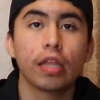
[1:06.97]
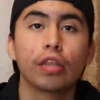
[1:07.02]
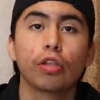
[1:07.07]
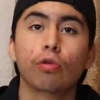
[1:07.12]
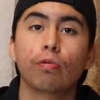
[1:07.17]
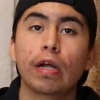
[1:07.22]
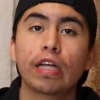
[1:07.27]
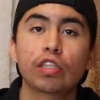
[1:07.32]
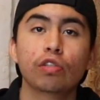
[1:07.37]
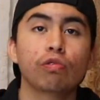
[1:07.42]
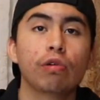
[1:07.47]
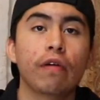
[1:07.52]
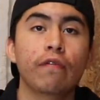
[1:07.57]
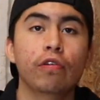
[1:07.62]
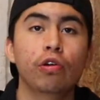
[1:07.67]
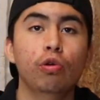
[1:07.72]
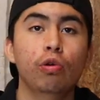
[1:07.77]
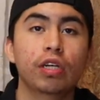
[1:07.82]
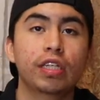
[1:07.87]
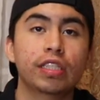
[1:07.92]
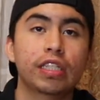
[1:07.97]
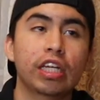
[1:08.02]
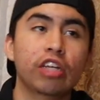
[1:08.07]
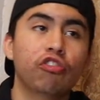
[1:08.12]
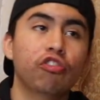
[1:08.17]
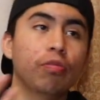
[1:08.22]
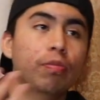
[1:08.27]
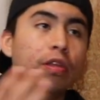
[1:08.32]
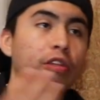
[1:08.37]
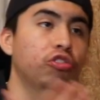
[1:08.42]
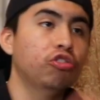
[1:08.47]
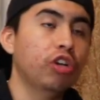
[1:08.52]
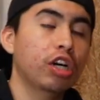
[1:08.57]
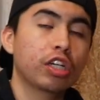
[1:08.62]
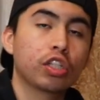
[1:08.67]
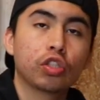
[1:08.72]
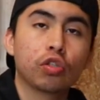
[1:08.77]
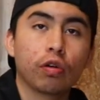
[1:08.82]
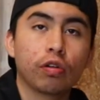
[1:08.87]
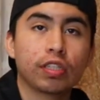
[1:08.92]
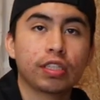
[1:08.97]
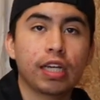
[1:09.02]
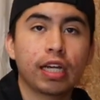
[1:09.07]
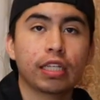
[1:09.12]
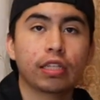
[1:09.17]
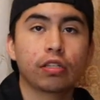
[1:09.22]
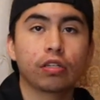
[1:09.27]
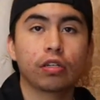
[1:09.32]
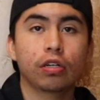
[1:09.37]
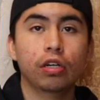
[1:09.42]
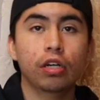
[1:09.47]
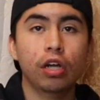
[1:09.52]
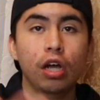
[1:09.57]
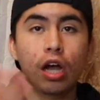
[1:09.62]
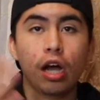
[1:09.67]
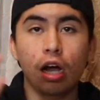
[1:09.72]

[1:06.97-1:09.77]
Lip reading: The rental revenue extends from the drugstore sector,